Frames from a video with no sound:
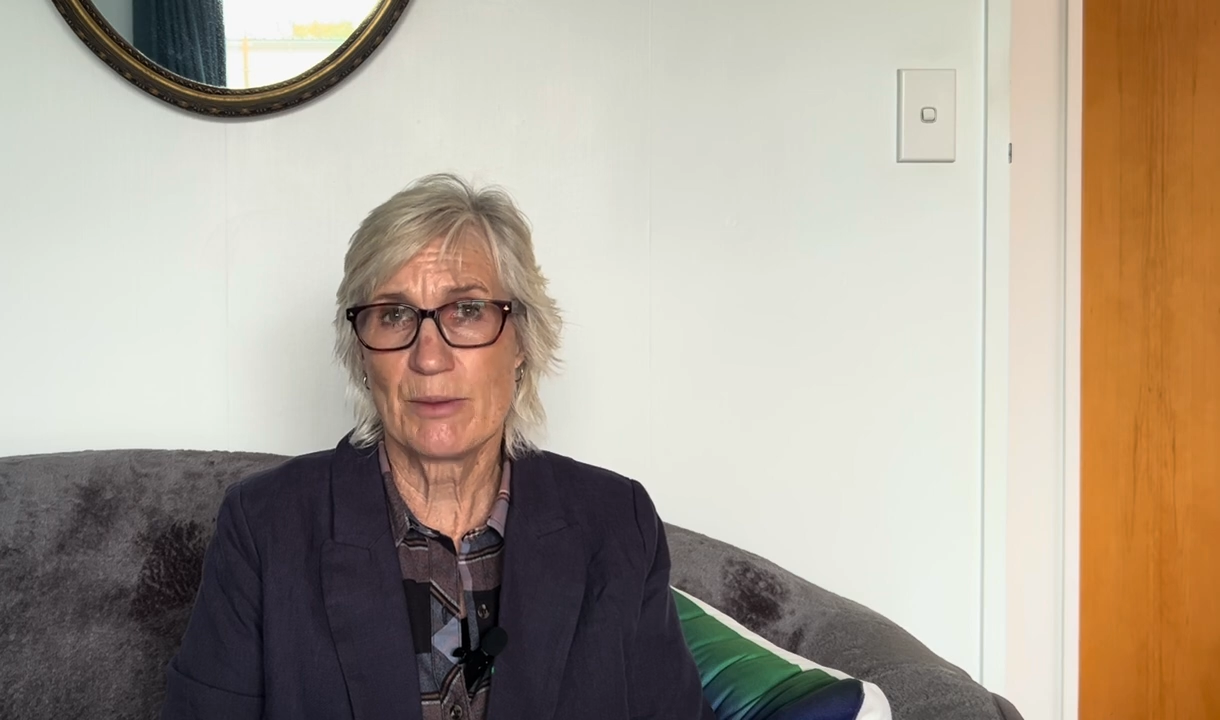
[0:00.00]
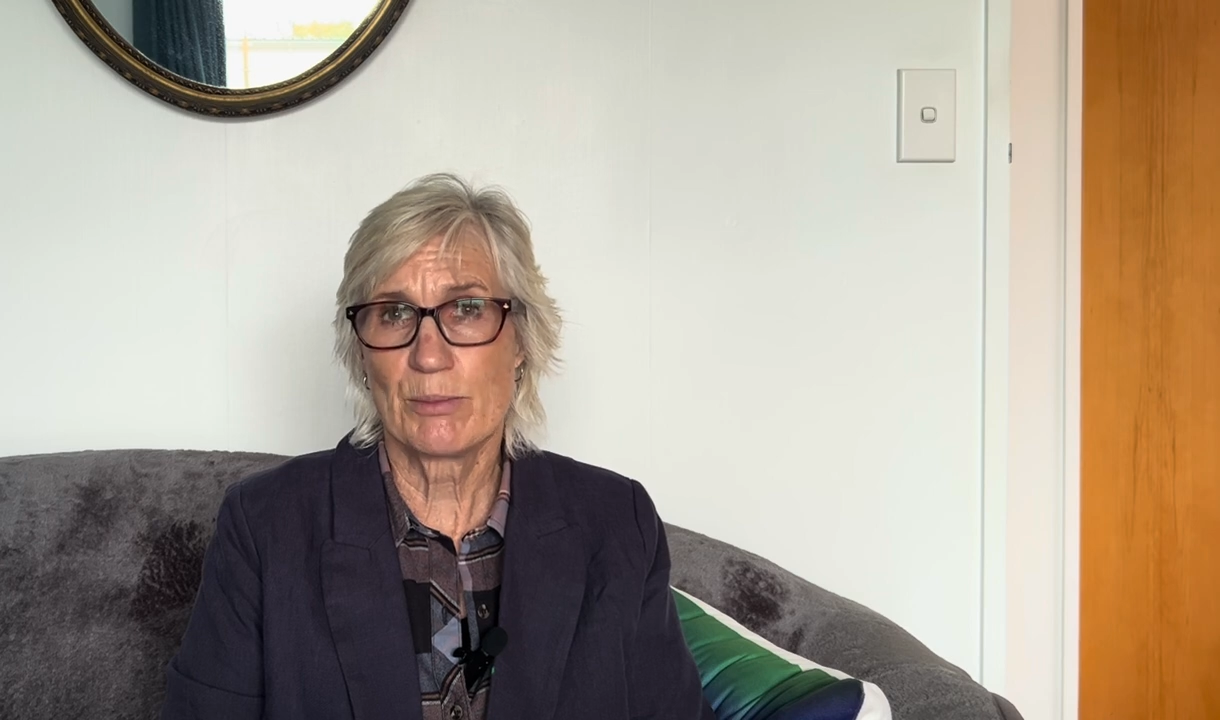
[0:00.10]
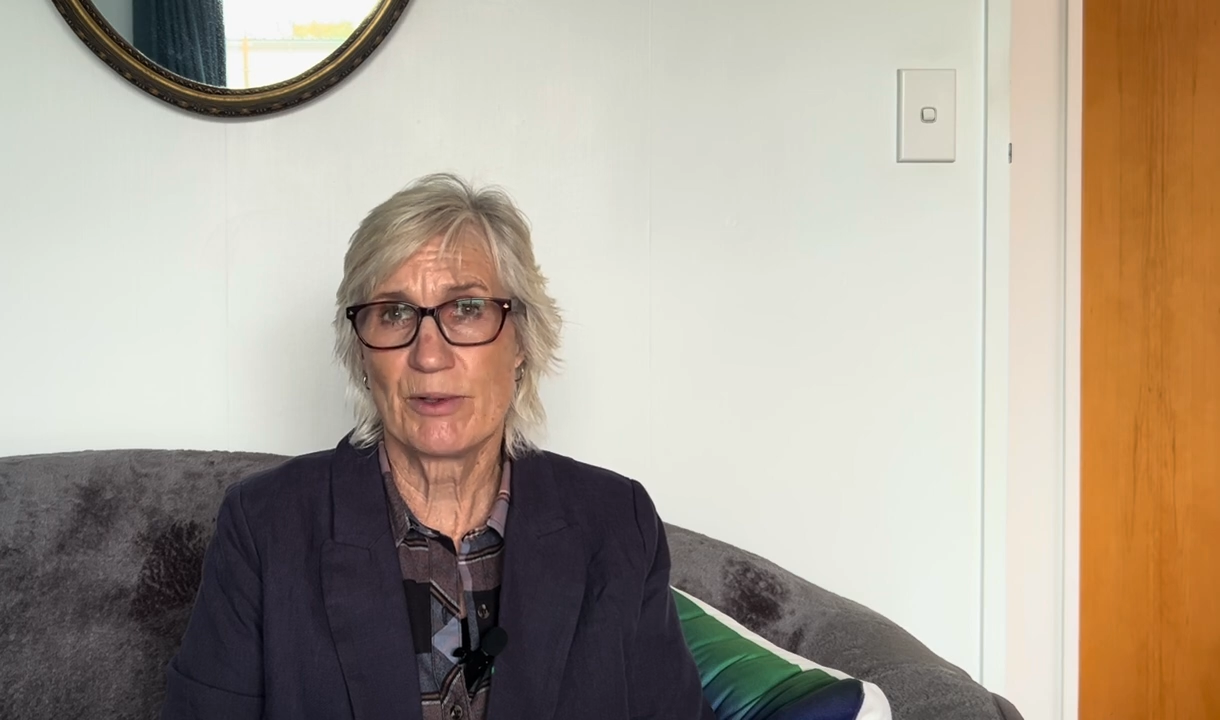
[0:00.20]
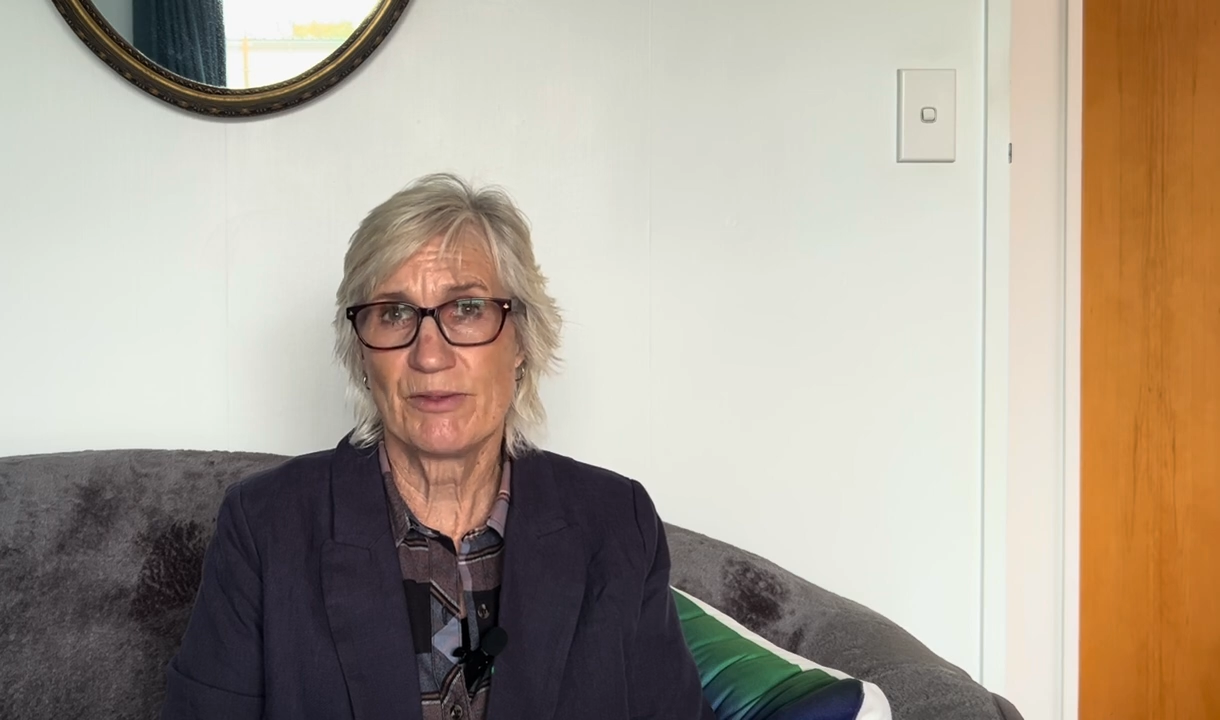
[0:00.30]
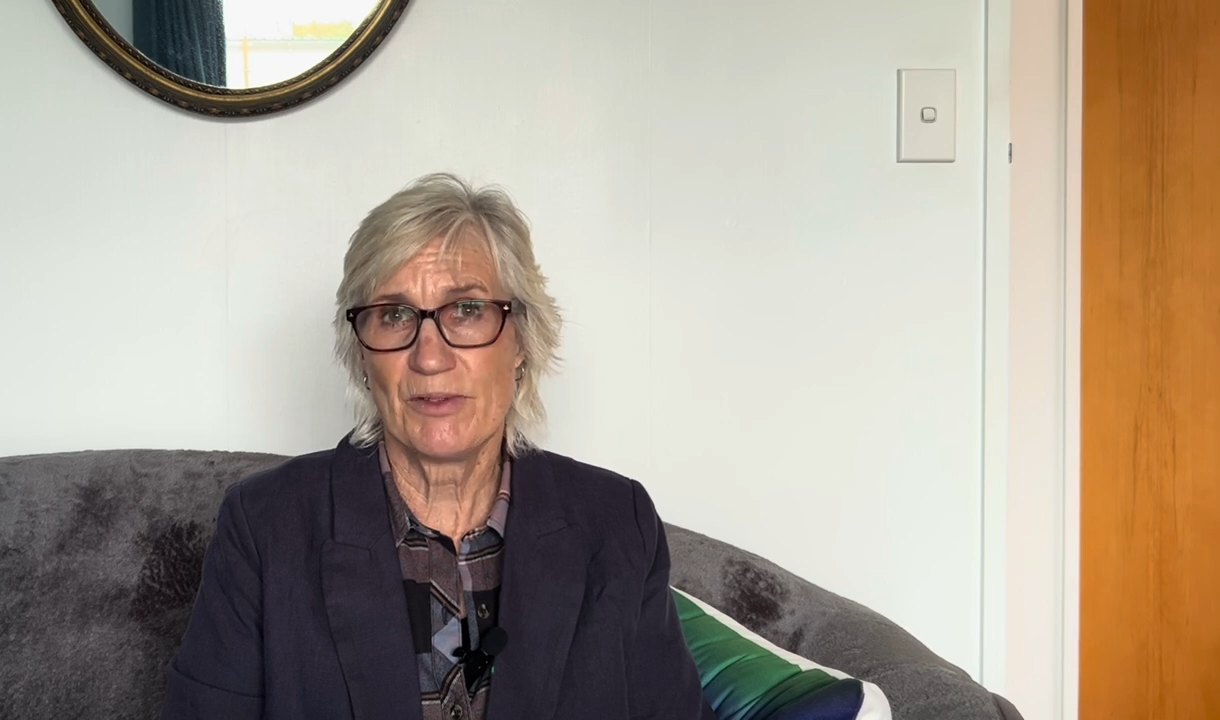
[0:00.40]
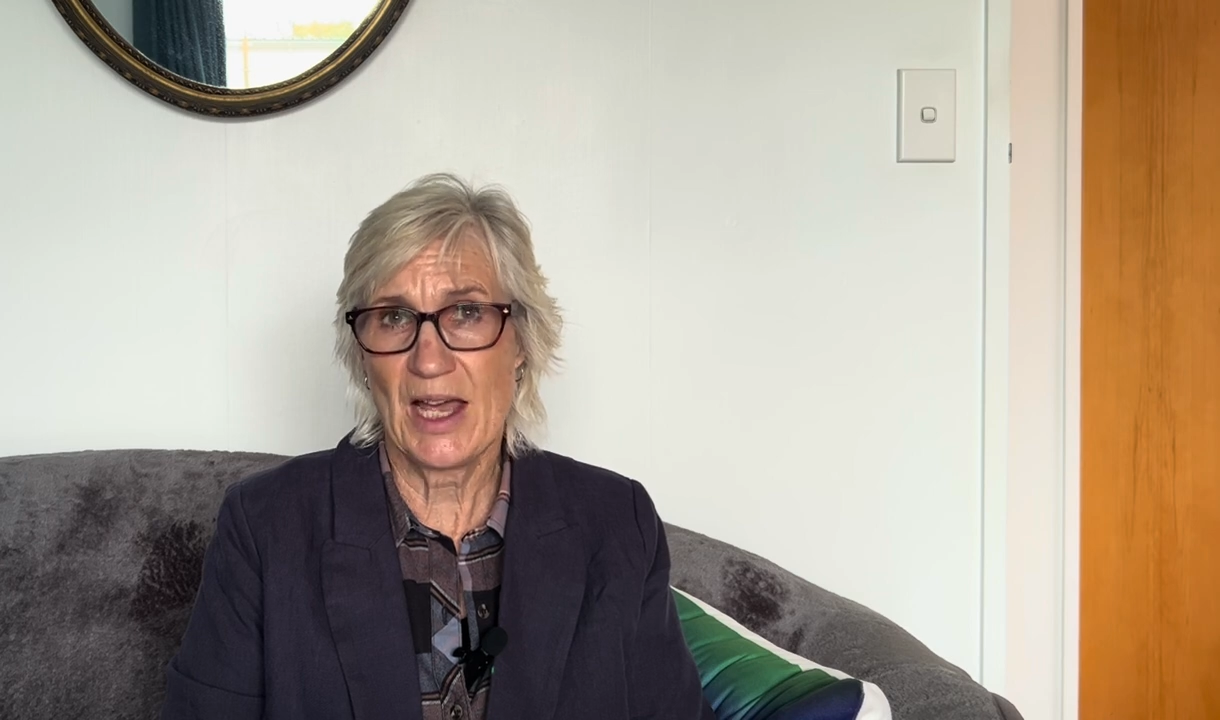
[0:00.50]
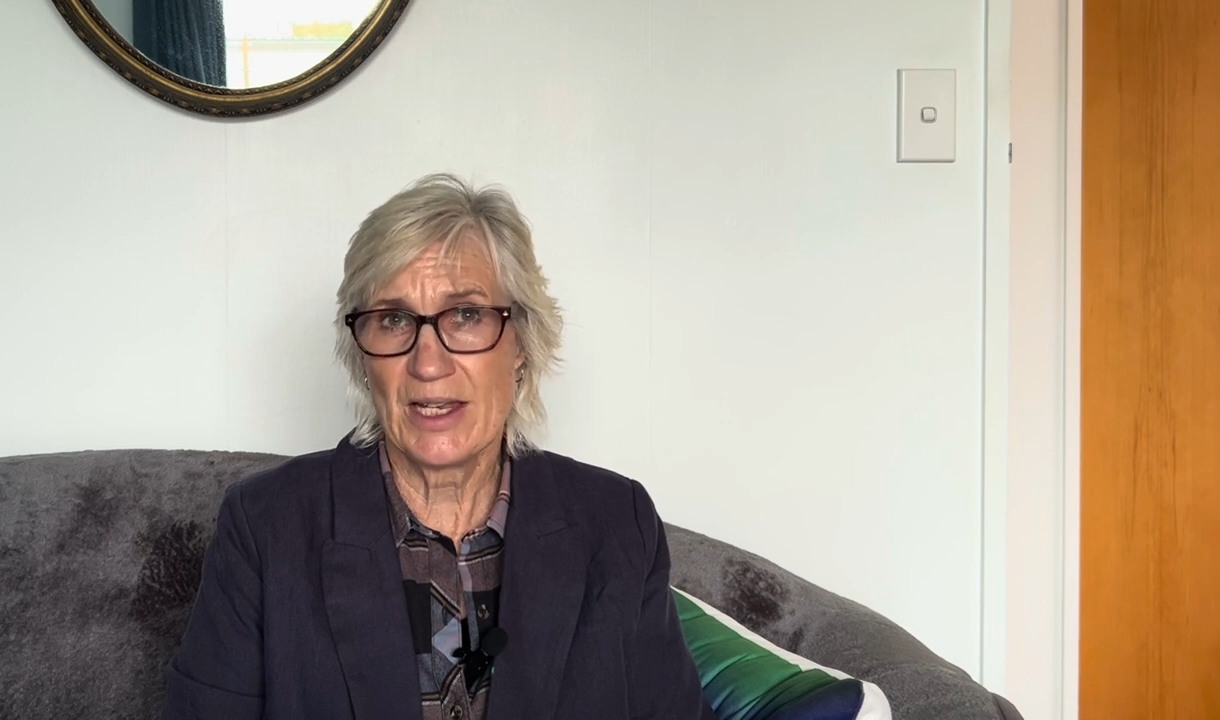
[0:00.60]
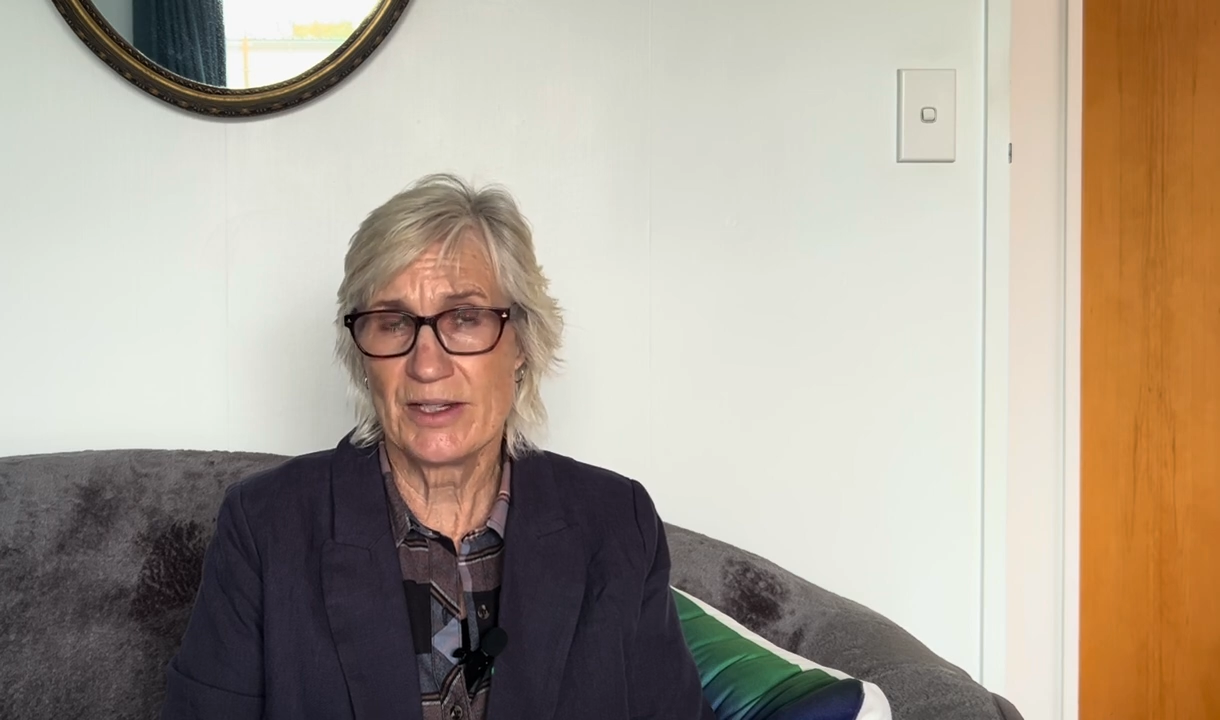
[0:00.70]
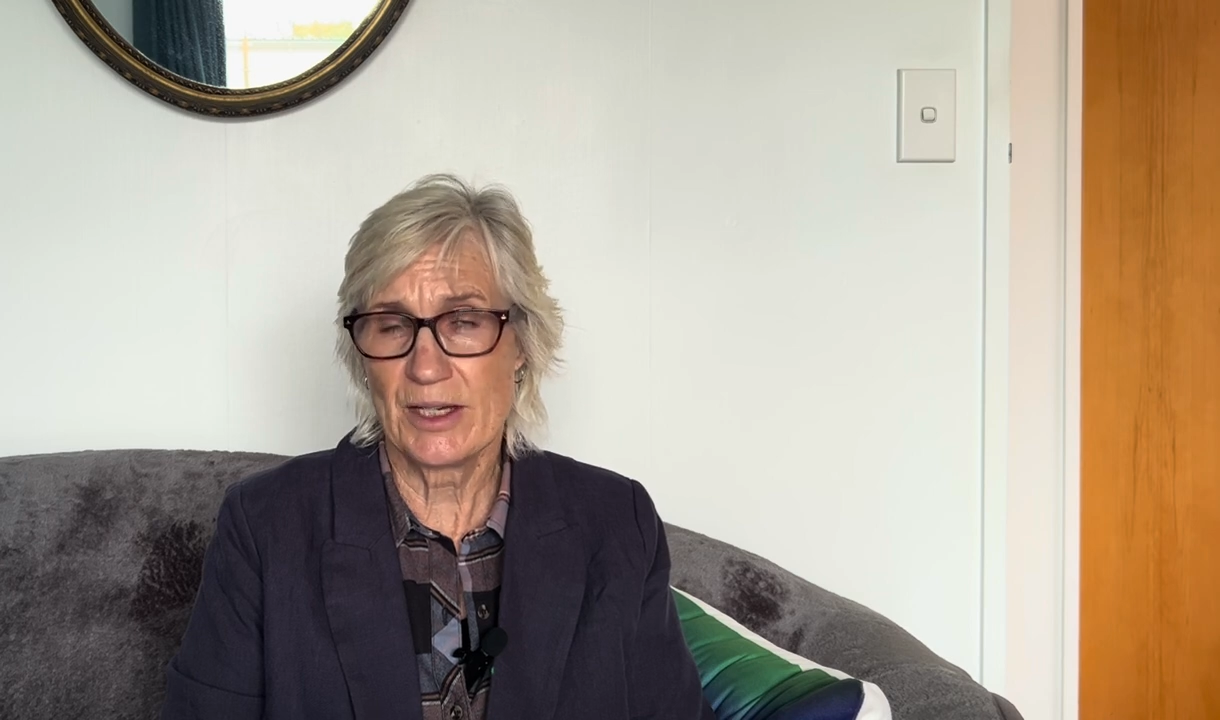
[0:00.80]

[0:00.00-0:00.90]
profound